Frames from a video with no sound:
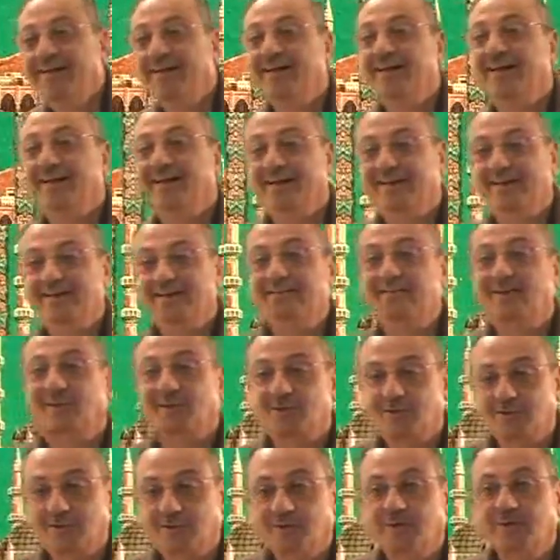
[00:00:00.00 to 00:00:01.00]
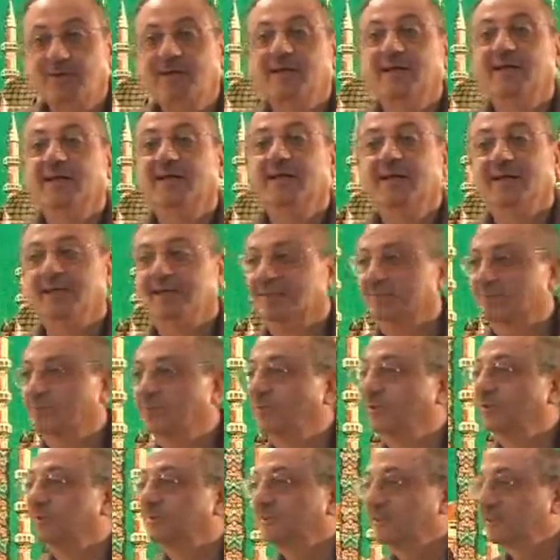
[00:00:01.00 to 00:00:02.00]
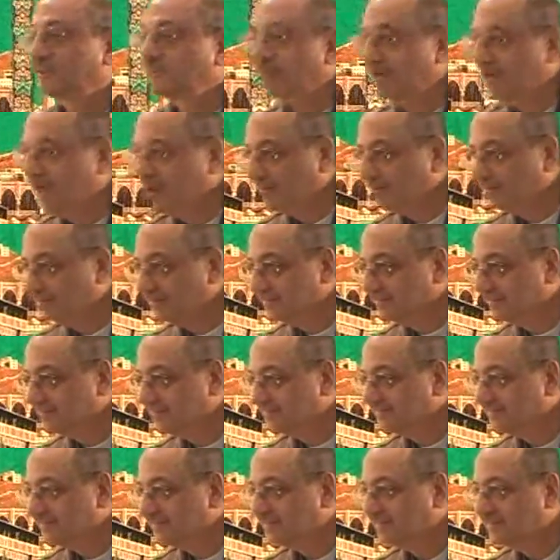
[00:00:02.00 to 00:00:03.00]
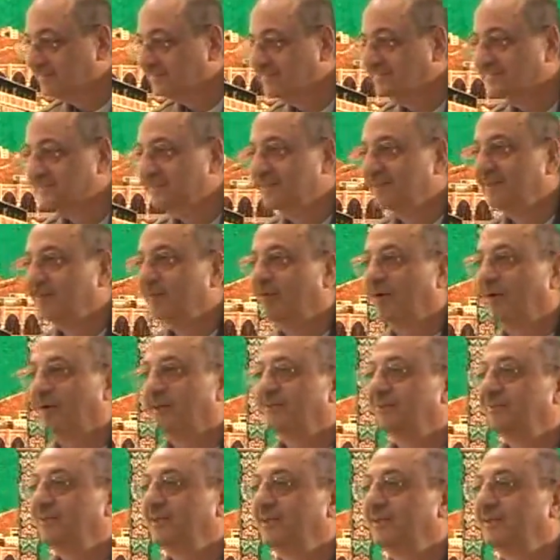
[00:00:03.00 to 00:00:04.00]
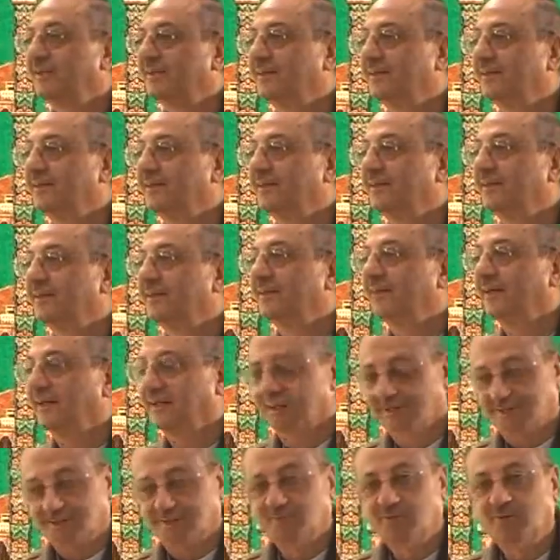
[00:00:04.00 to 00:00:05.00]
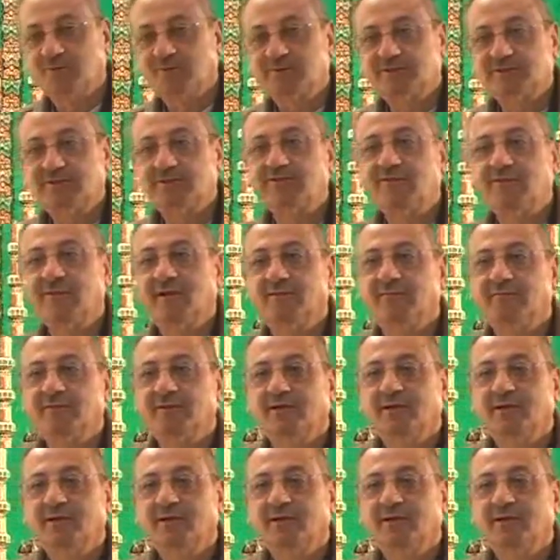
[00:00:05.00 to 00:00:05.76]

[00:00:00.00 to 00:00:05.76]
It is also ismu istifham. What is it? Ismu istifham.